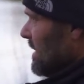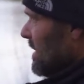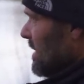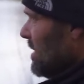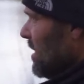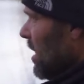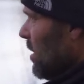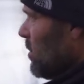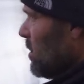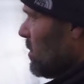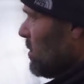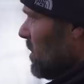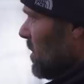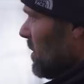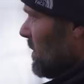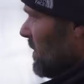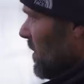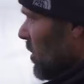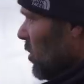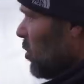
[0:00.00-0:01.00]
you know,
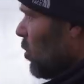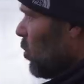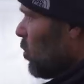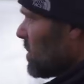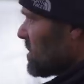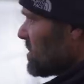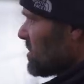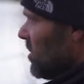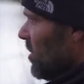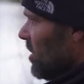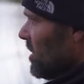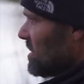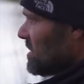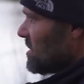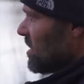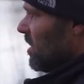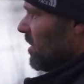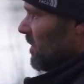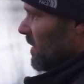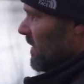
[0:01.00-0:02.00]
and all the signs
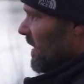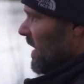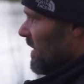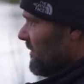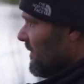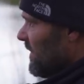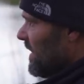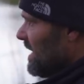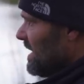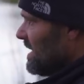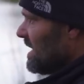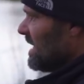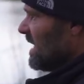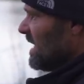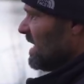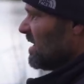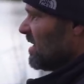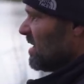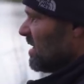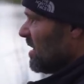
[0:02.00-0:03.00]
are that they're feeding
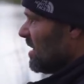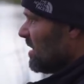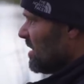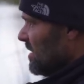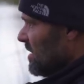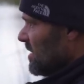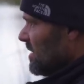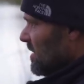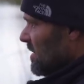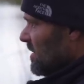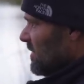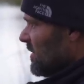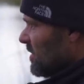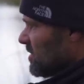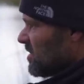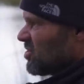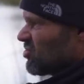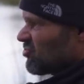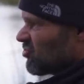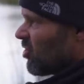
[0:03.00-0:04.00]
in the
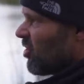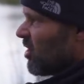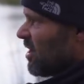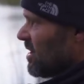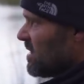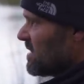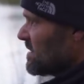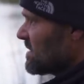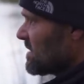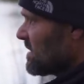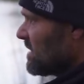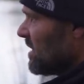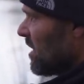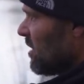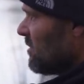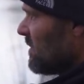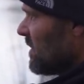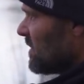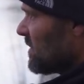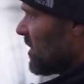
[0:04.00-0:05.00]
detritus, you
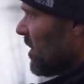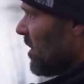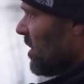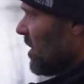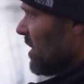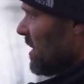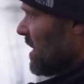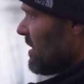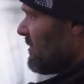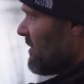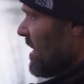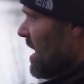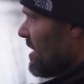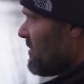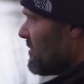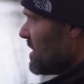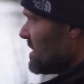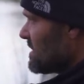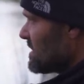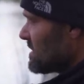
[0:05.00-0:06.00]
know, the dirtier
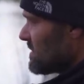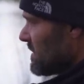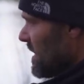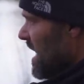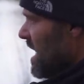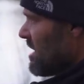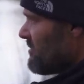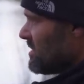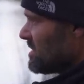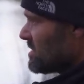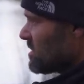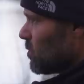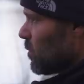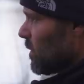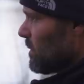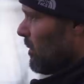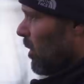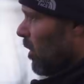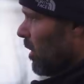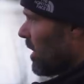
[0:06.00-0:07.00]
areas. Areas that
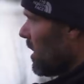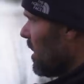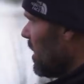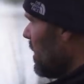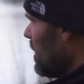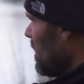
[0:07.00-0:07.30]
we might,